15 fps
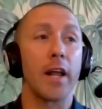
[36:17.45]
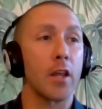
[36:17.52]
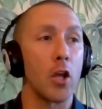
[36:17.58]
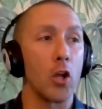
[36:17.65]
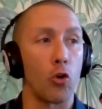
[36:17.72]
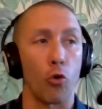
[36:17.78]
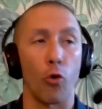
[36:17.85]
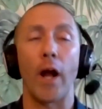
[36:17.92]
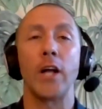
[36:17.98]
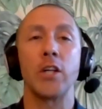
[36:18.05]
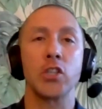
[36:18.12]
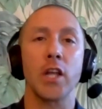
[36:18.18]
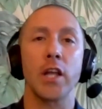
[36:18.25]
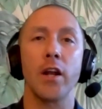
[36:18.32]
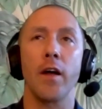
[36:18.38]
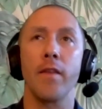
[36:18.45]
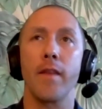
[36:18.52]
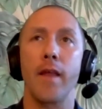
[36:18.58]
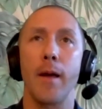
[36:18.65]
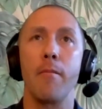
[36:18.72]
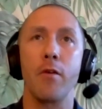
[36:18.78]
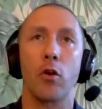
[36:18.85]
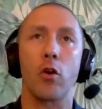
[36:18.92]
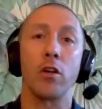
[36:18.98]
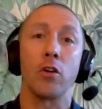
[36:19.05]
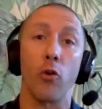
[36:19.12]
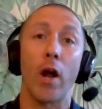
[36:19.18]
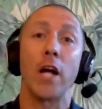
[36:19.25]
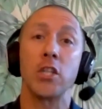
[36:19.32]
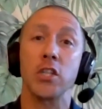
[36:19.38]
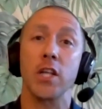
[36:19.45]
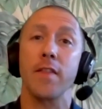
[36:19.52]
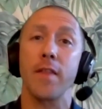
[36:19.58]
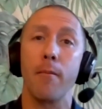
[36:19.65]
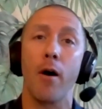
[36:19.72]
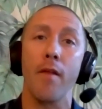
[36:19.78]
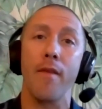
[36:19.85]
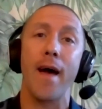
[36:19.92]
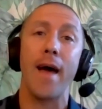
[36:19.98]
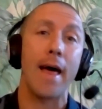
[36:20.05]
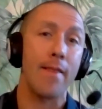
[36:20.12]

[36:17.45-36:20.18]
and congratulate them on that,